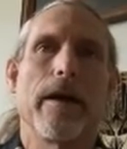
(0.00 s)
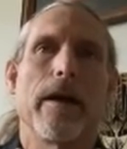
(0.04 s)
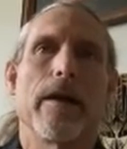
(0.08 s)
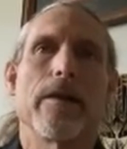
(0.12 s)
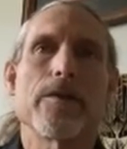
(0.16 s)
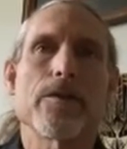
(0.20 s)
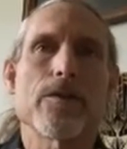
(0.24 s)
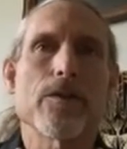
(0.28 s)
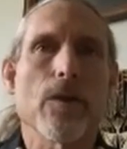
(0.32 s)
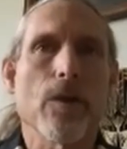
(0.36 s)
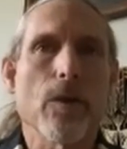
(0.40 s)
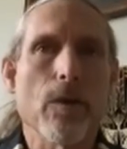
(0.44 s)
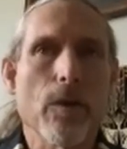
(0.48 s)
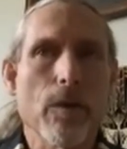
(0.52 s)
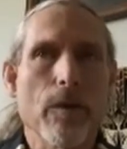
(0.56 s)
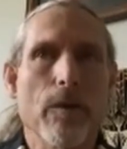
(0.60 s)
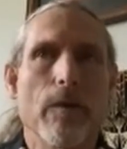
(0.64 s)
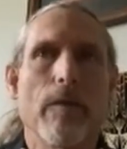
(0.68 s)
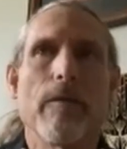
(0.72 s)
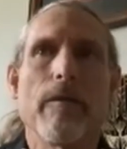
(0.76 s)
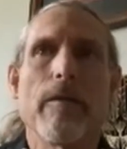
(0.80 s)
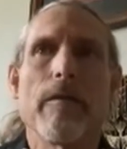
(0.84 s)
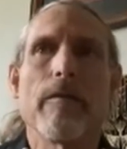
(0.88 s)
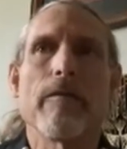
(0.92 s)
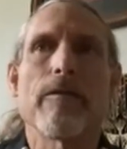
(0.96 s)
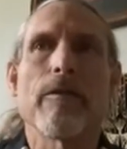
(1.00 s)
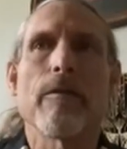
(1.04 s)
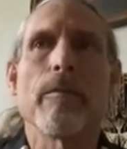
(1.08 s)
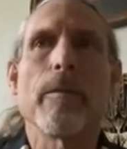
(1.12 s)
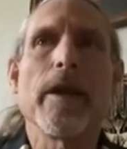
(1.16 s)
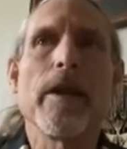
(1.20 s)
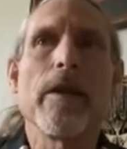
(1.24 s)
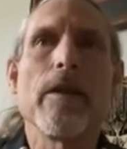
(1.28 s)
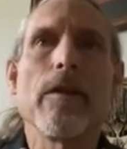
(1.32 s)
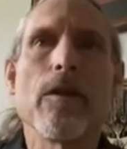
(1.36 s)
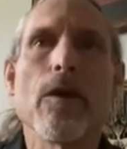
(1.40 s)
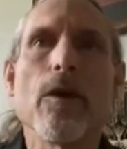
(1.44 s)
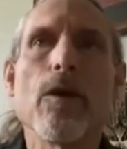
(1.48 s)
And so for
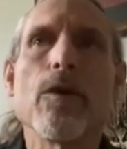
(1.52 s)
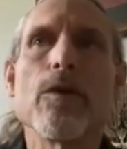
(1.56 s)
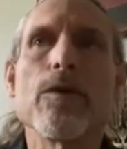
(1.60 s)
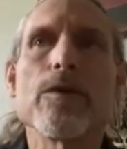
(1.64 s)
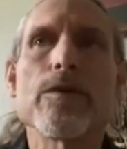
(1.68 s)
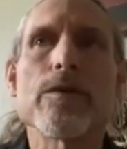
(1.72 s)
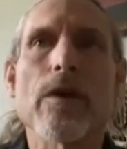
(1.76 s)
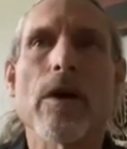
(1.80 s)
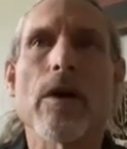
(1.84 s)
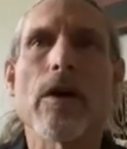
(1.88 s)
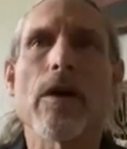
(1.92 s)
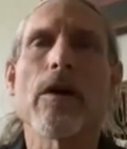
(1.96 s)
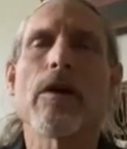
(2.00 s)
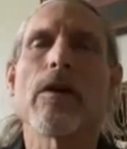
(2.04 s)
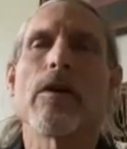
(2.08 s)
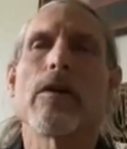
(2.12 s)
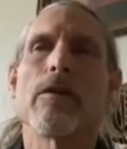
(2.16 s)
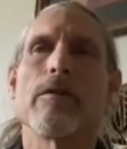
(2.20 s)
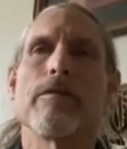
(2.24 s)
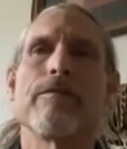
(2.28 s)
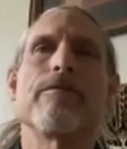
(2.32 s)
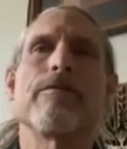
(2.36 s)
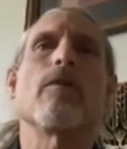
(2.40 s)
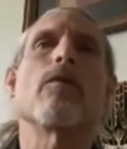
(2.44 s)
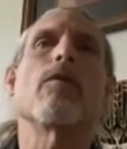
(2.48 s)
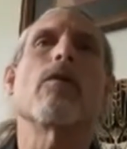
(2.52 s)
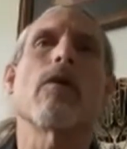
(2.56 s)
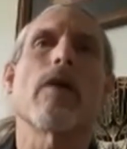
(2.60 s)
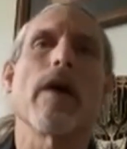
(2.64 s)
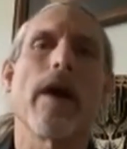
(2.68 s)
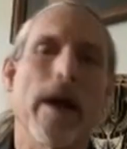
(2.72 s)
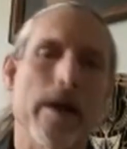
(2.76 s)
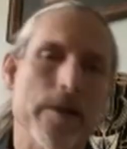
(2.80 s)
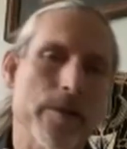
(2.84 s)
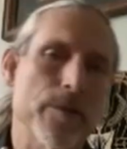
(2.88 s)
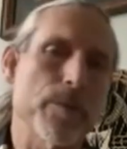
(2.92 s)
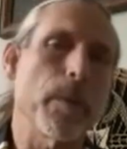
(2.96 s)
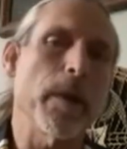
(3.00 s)
me, those are the 4
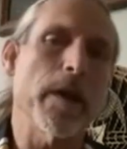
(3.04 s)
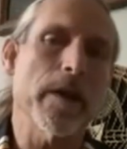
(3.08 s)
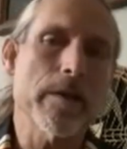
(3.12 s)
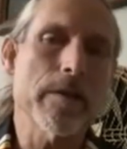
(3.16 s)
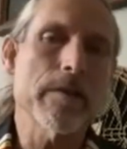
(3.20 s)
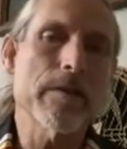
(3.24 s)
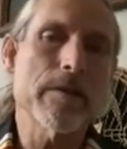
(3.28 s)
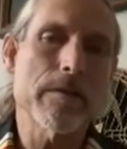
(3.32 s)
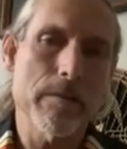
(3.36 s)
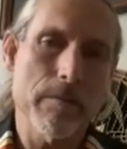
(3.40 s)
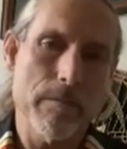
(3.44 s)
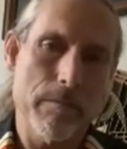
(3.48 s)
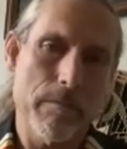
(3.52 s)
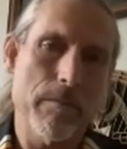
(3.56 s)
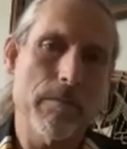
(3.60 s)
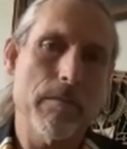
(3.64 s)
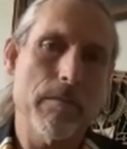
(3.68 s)
aspects